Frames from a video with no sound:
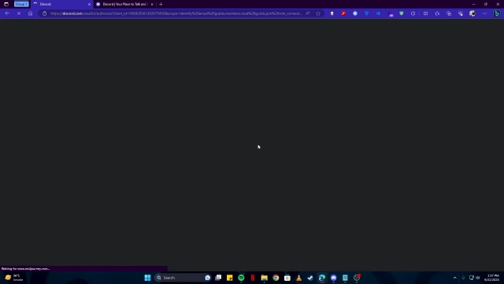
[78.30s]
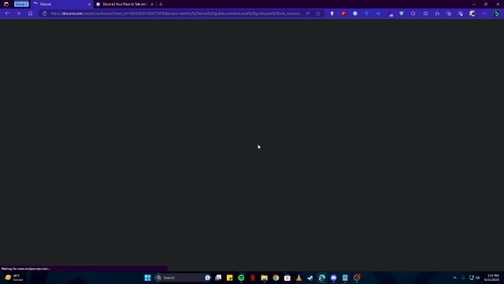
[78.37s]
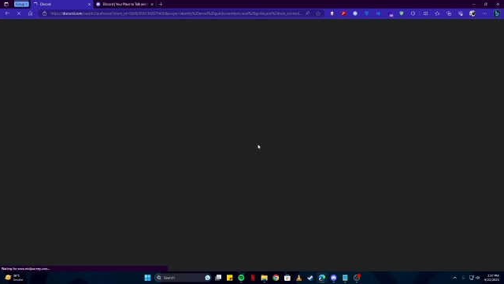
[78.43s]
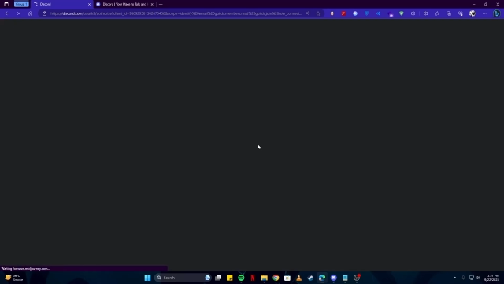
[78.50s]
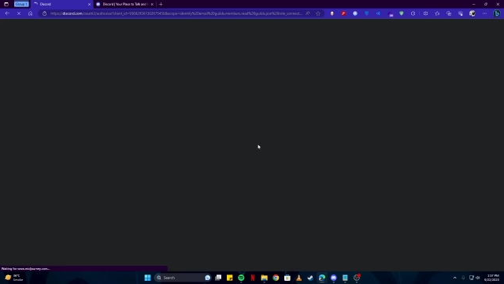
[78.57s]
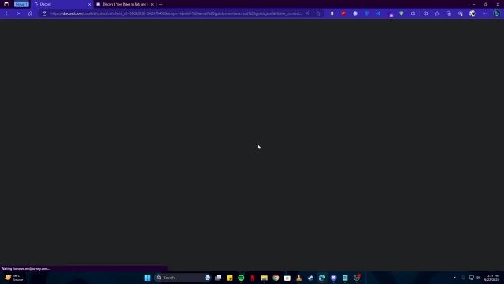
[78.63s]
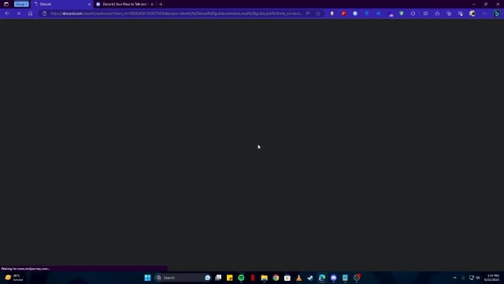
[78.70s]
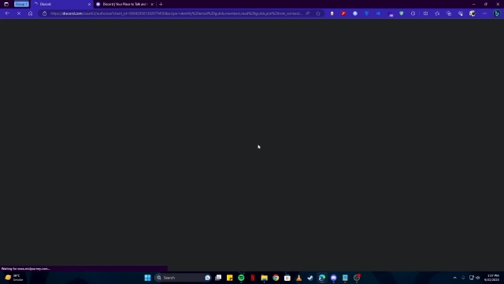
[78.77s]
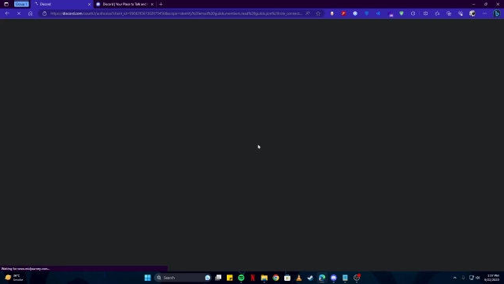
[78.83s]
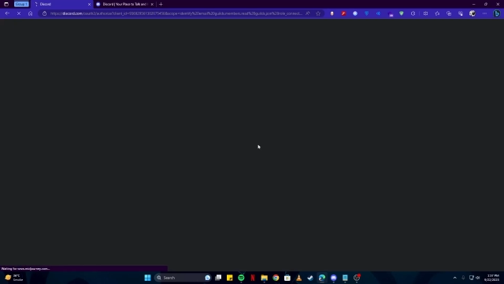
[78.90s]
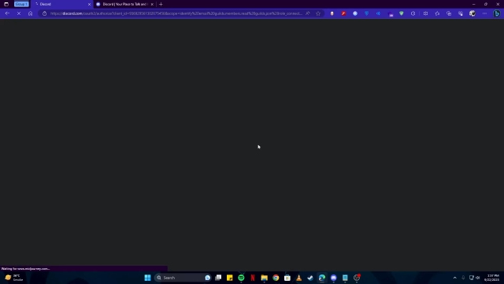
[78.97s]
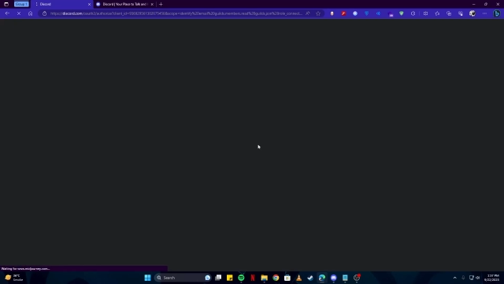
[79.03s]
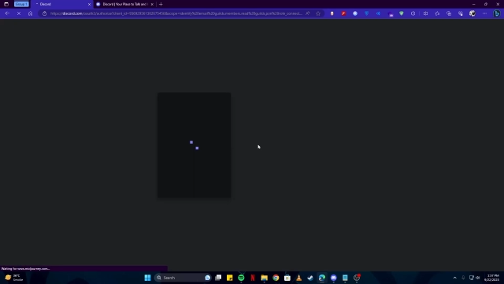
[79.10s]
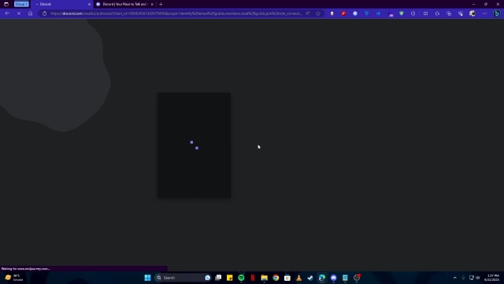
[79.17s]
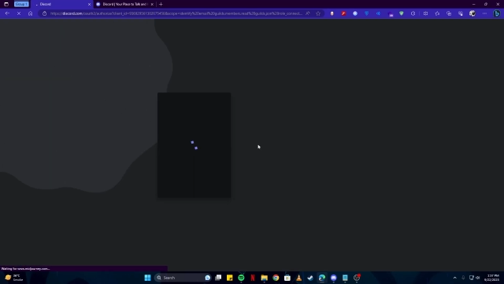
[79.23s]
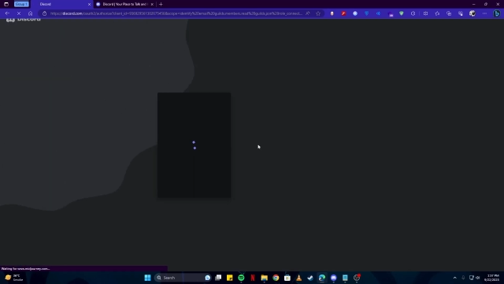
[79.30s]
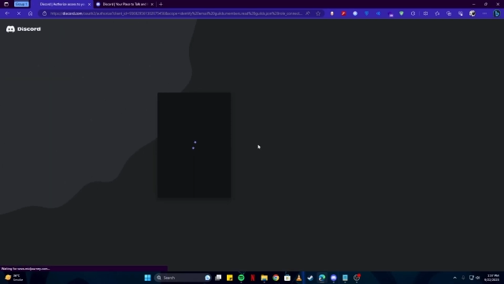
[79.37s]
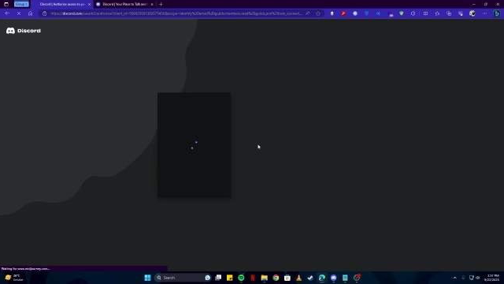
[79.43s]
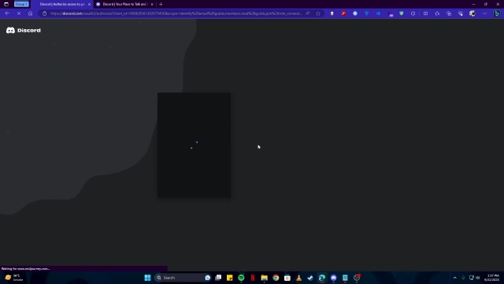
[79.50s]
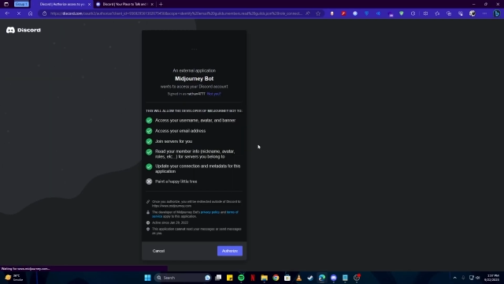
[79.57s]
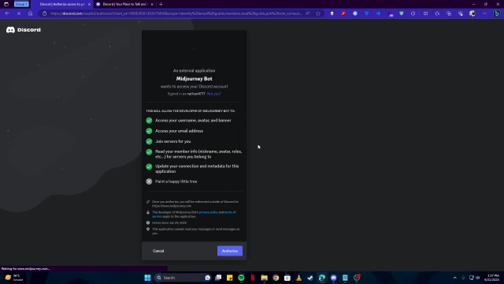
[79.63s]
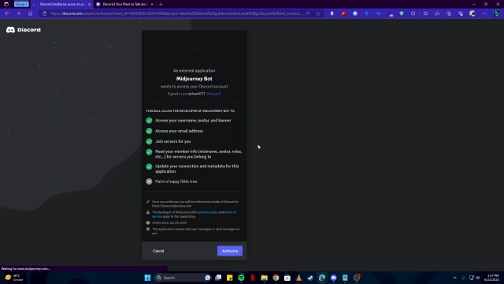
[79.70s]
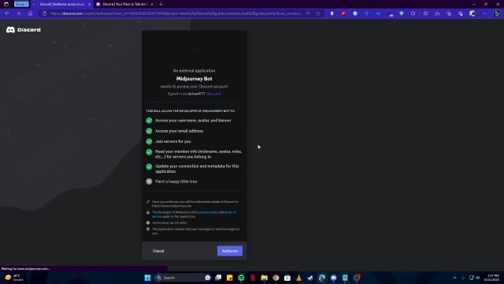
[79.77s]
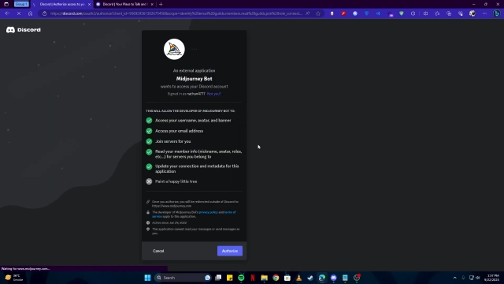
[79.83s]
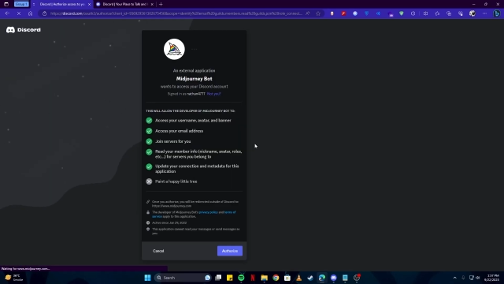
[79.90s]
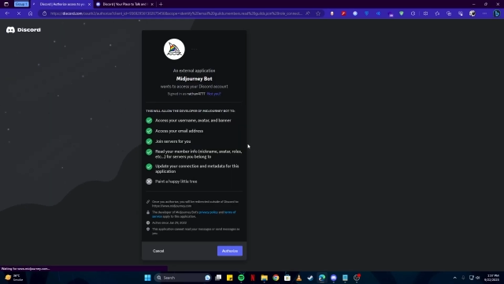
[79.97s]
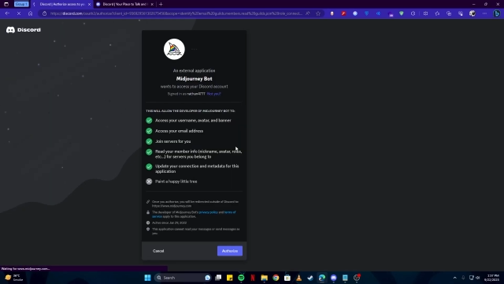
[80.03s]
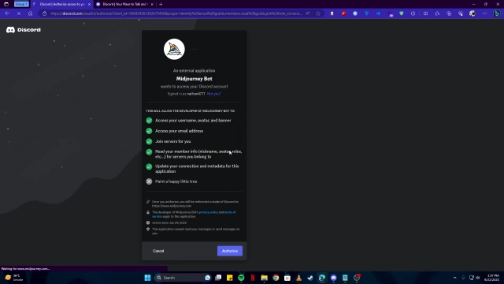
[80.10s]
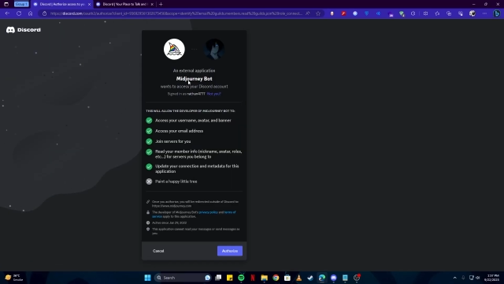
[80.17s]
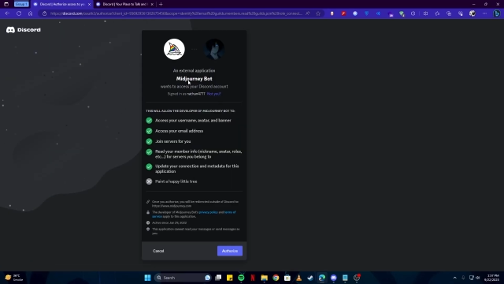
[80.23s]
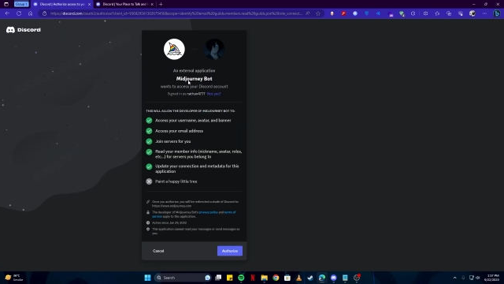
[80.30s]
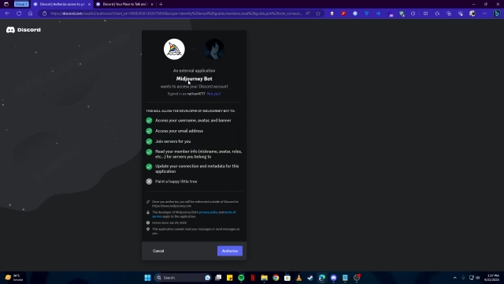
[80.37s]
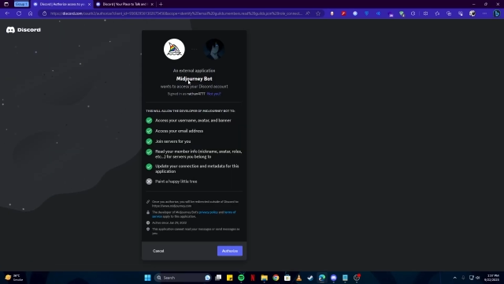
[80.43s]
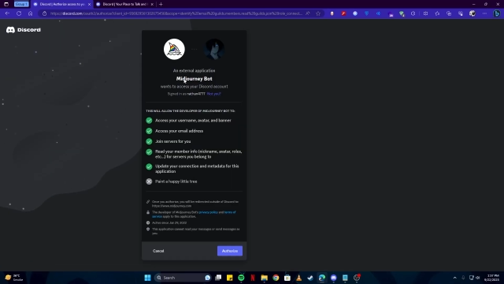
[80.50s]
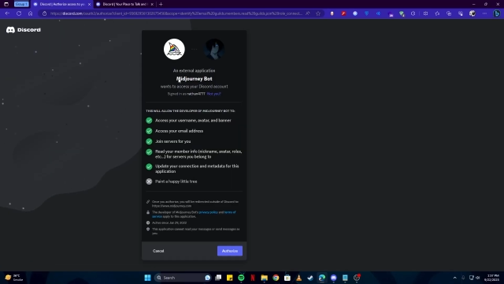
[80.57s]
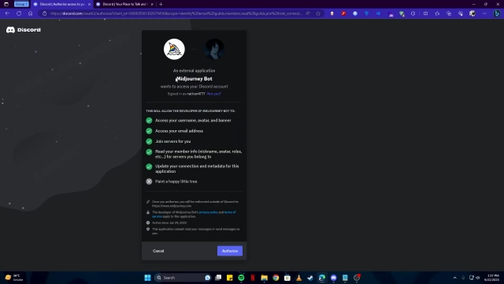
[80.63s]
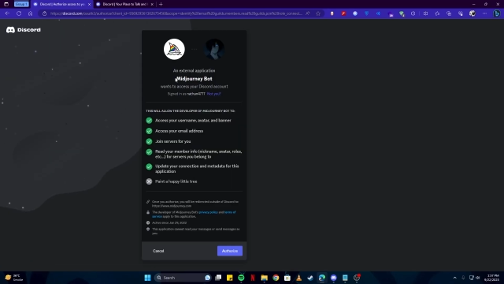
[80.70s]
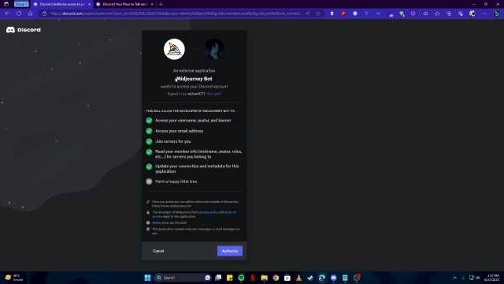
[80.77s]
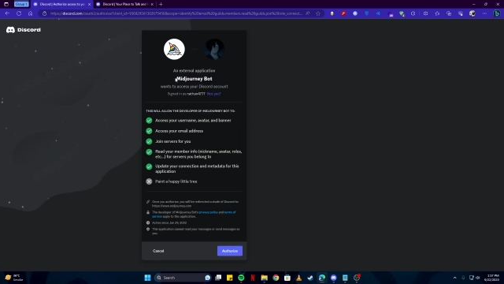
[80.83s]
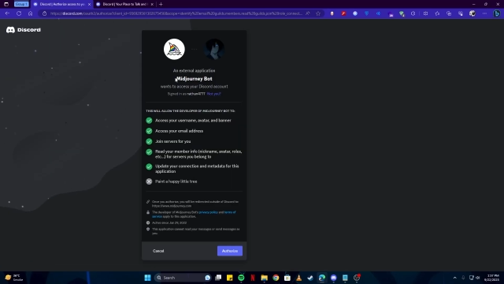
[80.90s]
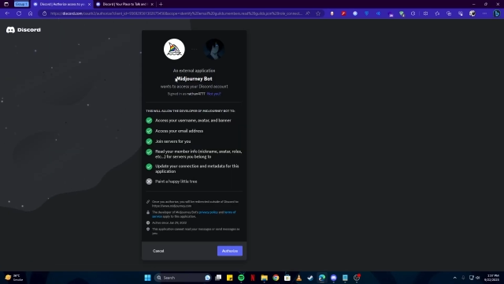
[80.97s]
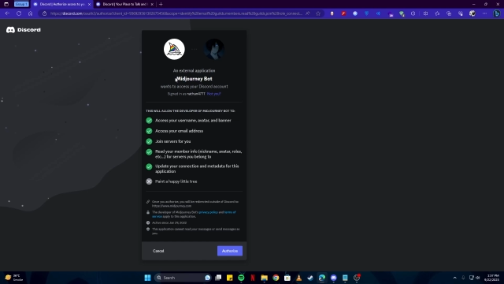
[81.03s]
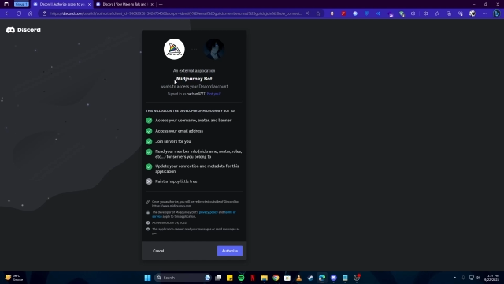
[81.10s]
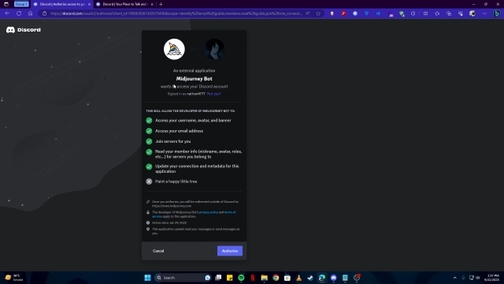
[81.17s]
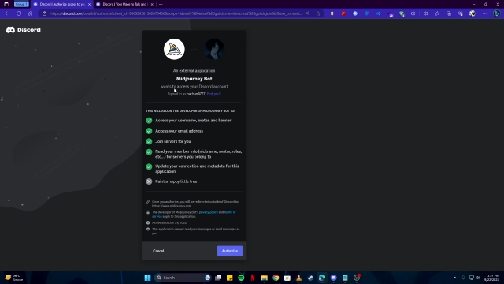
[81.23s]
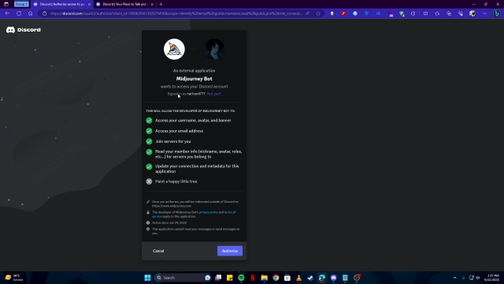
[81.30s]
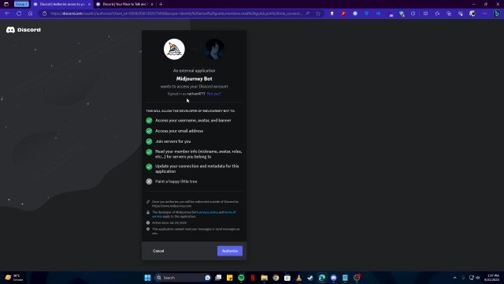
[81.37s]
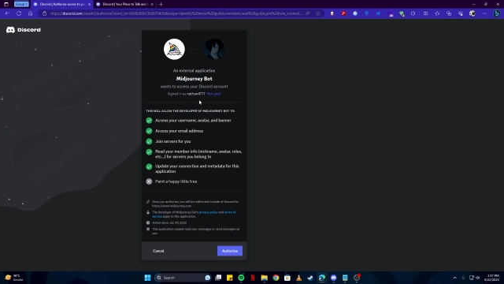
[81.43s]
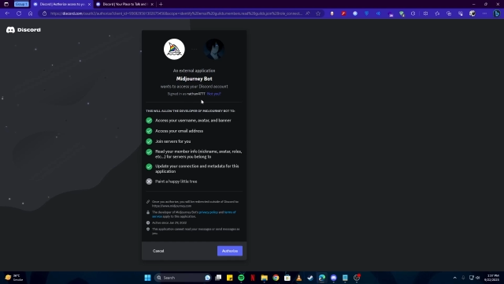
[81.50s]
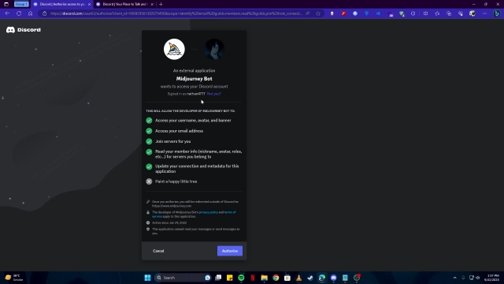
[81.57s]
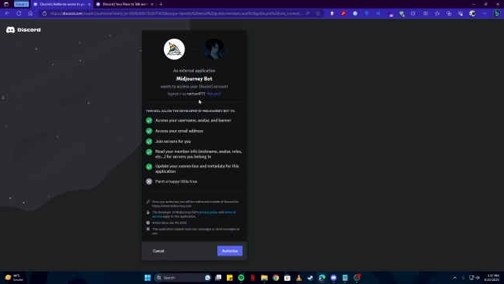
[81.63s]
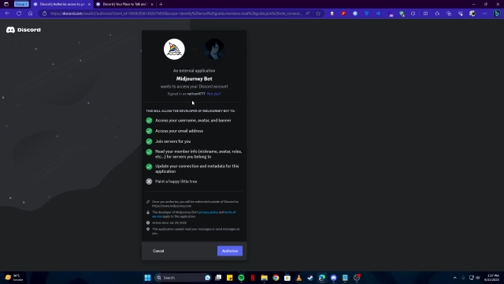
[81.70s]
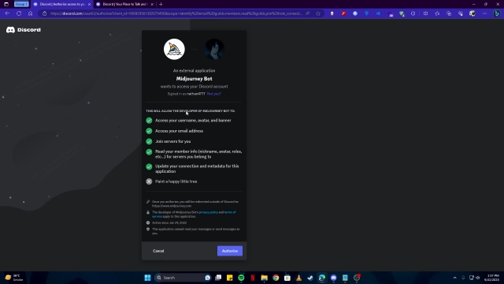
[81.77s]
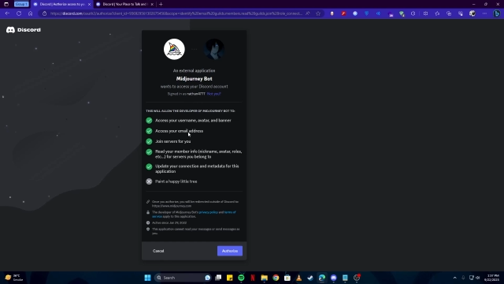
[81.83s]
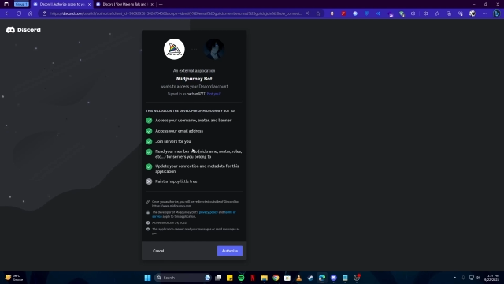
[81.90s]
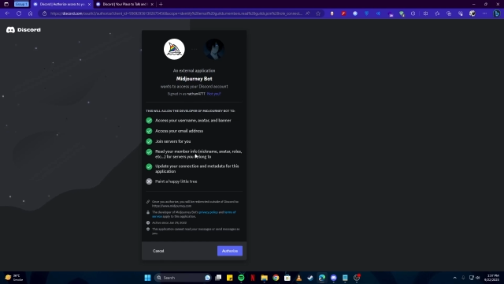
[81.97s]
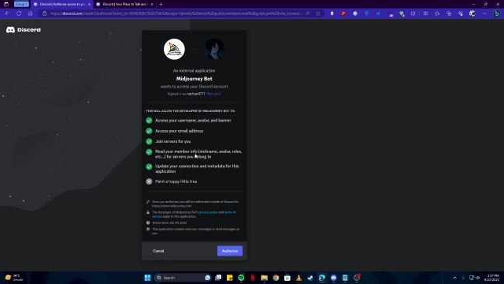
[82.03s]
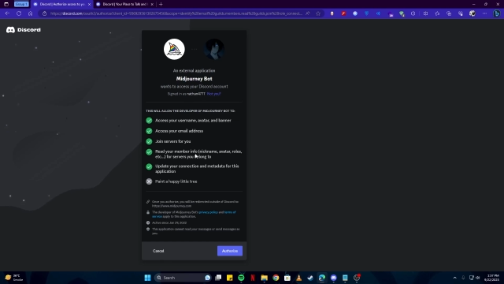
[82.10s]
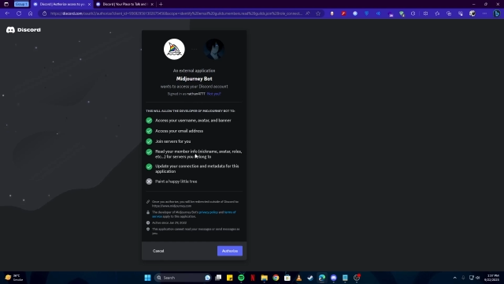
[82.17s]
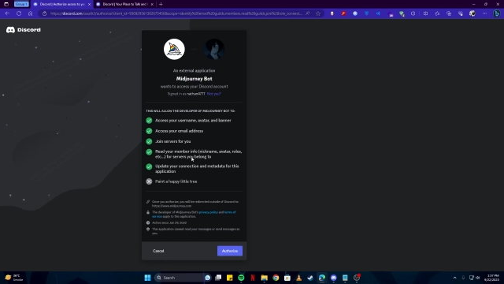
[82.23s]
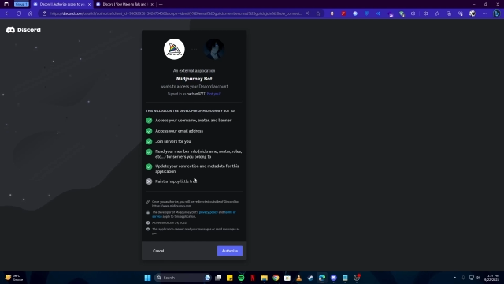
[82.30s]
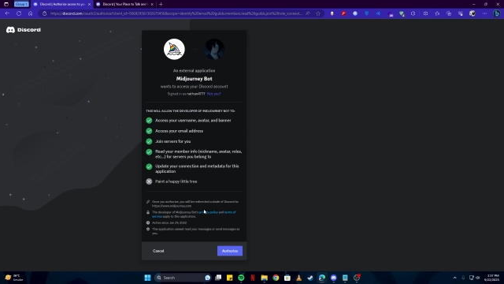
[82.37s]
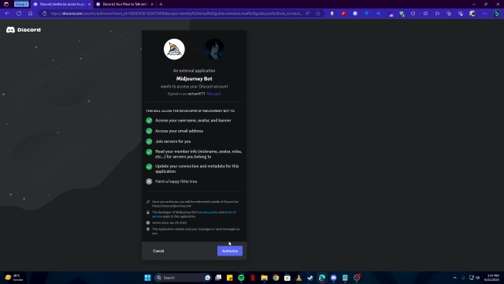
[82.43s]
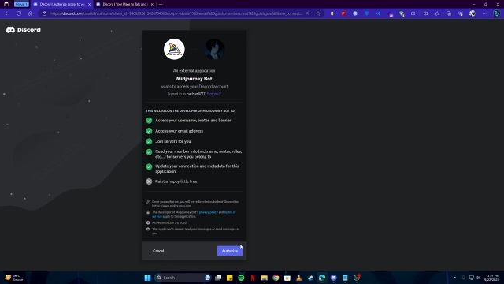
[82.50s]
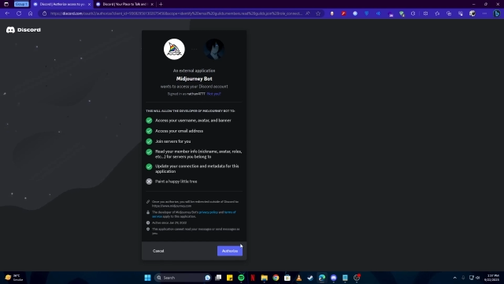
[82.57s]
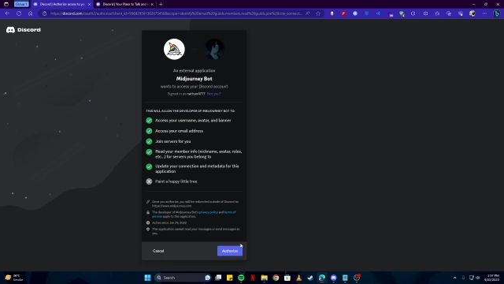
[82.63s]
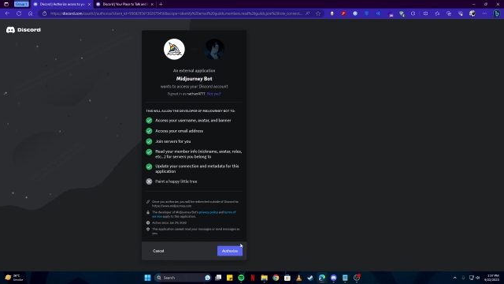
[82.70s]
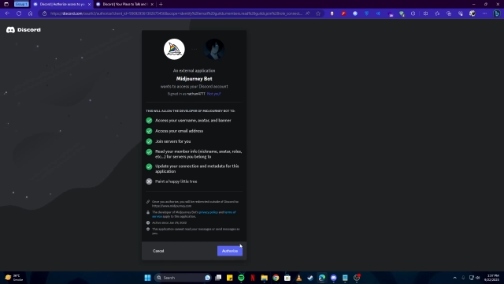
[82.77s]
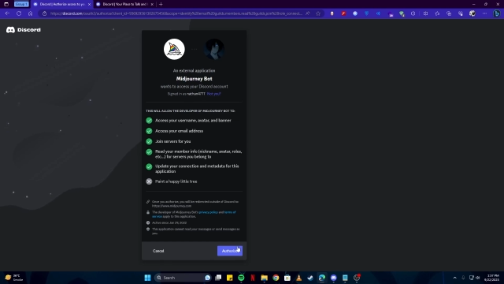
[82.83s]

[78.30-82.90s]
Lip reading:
(no speaker visible)